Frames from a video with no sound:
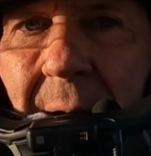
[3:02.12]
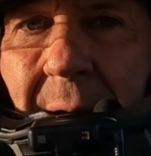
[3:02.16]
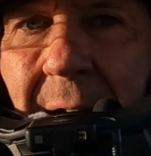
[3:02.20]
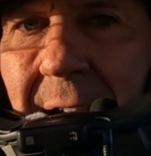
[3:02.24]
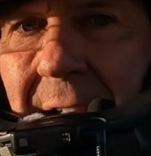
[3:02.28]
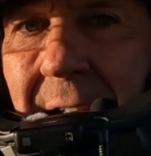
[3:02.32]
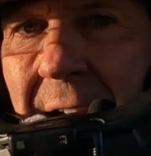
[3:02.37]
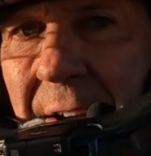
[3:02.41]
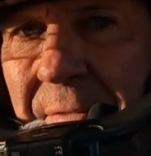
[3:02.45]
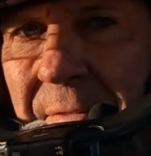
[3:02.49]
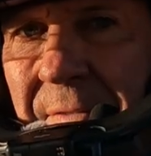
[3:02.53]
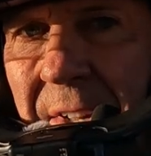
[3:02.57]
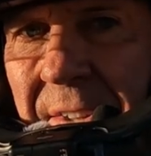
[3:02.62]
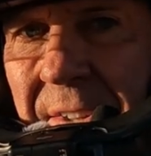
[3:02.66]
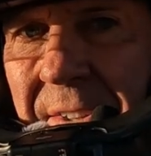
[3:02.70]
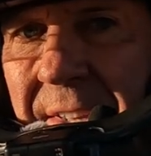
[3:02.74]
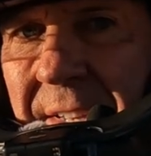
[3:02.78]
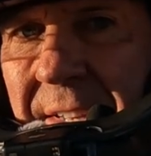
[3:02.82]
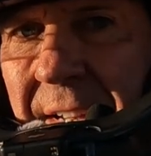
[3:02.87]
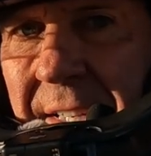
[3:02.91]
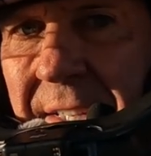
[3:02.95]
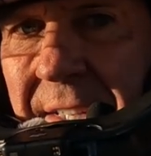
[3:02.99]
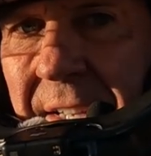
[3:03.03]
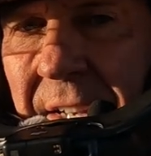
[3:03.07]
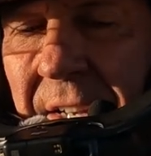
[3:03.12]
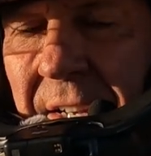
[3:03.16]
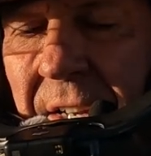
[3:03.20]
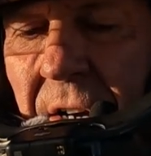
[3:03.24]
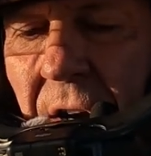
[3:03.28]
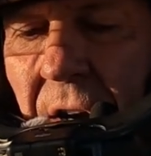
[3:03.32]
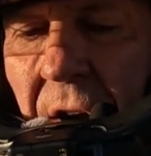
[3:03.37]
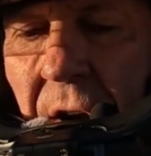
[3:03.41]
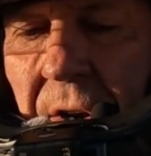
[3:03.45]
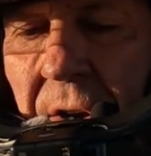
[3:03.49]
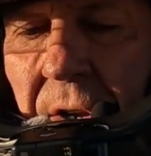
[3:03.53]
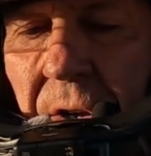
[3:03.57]
mic. I've disconnected the
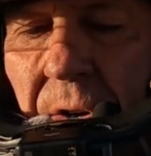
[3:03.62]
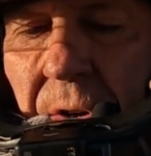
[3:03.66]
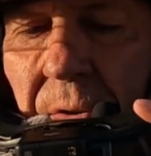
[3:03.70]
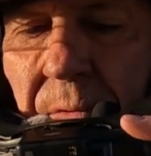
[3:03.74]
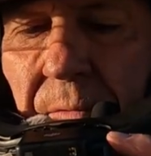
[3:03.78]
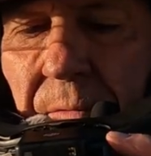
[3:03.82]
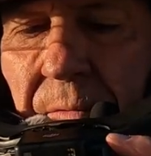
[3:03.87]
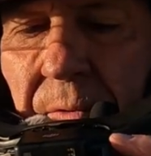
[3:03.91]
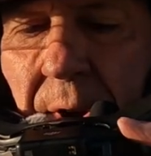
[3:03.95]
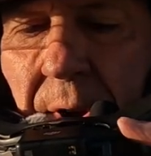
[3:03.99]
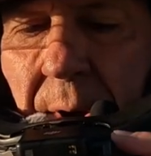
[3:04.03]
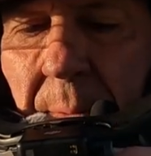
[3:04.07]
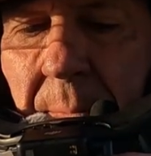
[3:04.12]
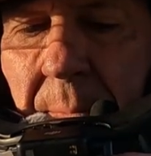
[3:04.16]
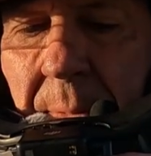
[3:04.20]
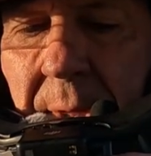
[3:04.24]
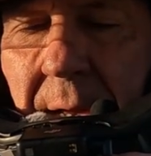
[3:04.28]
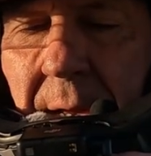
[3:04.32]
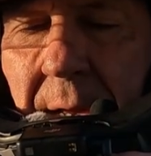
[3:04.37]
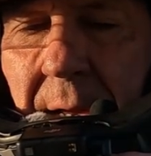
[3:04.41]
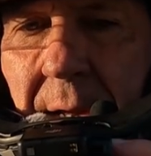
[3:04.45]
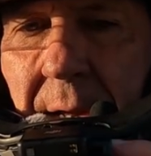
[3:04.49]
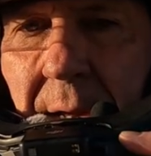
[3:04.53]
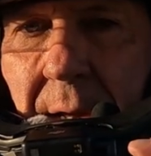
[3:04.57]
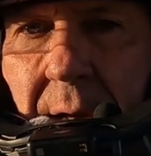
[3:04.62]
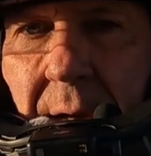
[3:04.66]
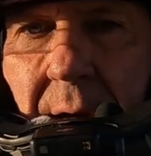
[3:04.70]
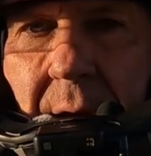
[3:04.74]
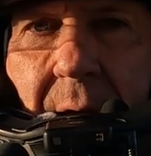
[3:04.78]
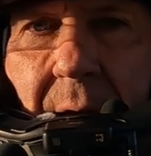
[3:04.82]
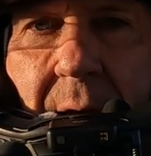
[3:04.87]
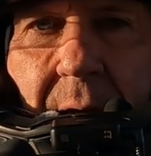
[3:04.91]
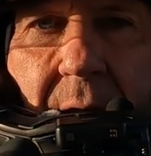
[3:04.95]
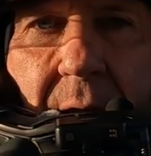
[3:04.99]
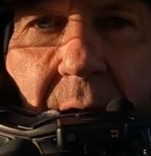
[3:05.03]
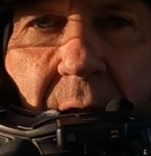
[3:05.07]
Cardo from the
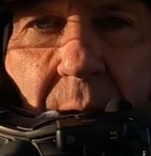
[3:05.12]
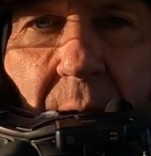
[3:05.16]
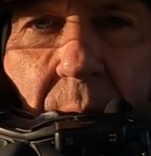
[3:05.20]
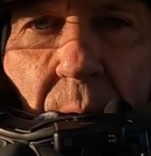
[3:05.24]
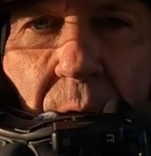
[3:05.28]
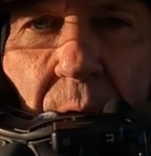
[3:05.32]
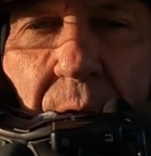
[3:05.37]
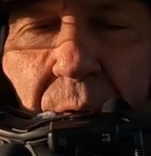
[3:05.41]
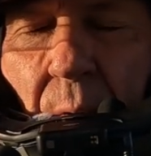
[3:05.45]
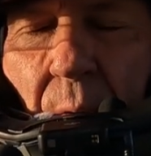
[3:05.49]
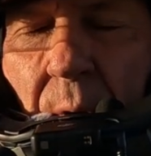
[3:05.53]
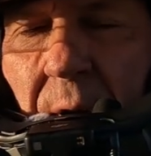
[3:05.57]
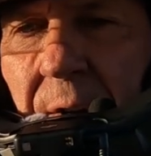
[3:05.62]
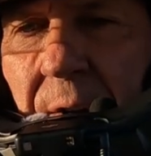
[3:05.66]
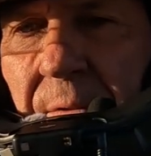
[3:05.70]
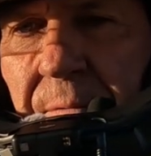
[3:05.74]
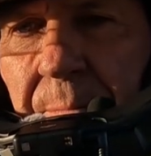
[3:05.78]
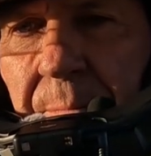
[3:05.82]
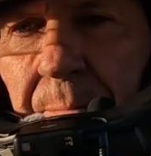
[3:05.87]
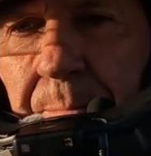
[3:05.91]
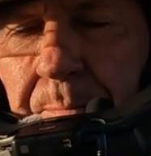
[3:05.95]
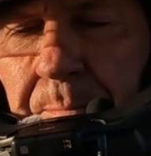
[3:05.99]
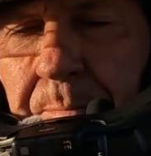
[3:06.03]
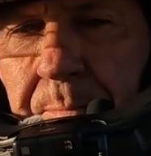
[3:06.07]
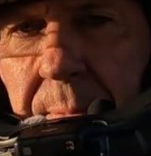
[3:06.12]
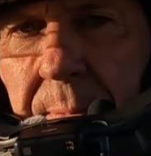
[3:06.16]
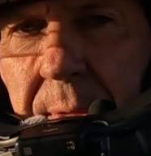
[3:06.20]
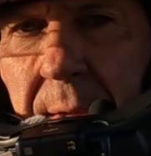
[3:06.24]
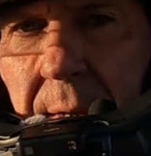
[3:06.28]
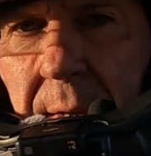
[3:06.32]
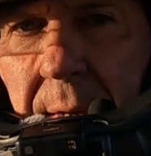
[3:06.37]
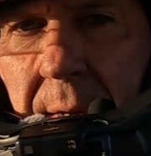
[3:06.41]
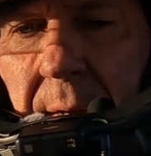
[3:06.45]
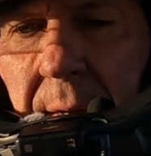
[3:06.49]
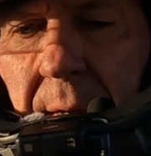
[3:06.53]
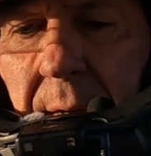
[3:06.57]
Hero 12.
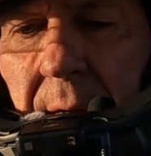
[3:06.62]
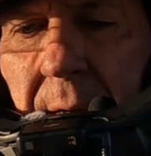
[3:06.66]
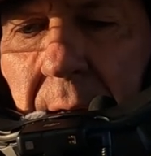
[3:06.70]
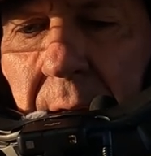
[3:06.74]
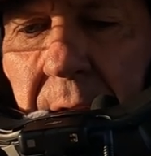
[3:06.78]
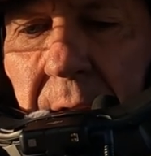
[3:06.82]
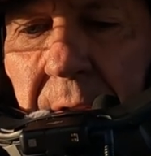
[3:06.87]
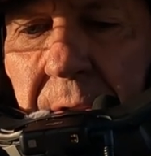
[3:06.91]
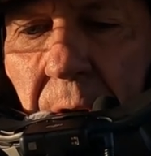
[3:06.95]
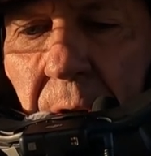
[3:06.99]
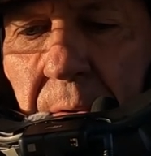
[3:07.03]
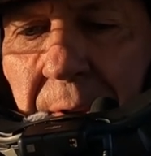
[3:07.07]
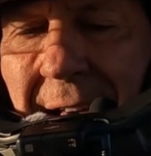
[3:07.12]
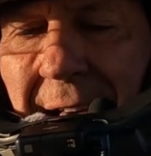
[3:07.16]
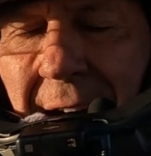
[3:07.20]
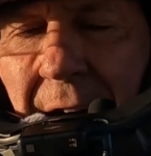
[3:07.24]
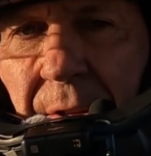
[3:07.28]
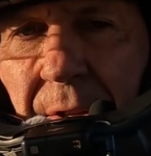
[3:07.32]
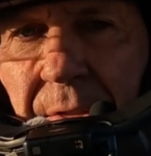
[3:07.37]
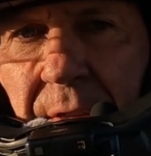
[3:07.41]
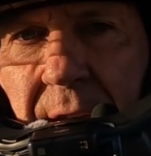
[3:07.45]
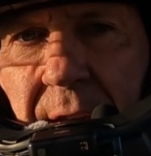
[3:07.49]
So now